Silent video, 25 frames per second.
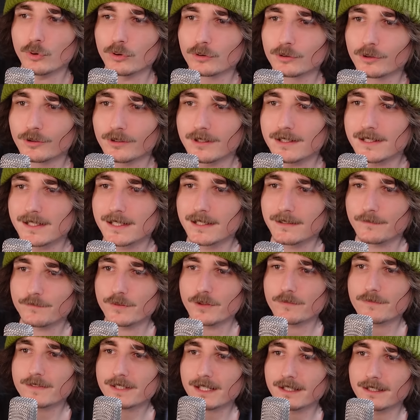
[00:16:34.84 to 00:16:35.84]
all look as if
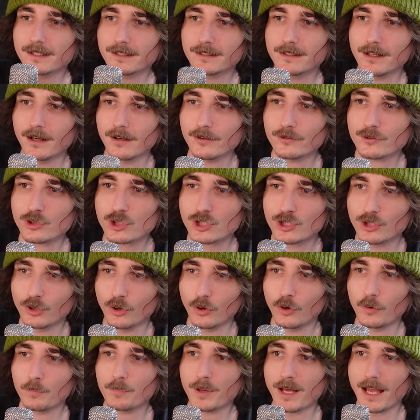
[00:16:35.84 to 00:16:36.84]
you've seen a ghost,
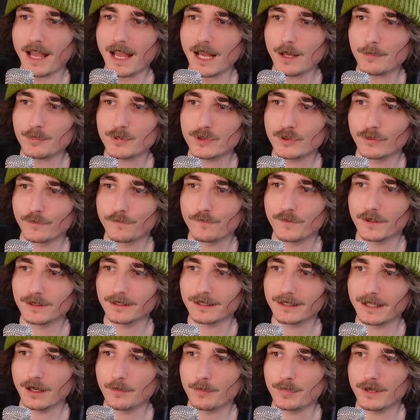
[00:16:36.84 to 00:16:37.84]
or perhaps you're
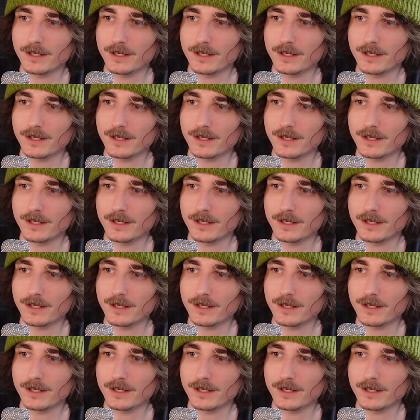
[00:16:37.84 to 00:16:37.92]
feeling a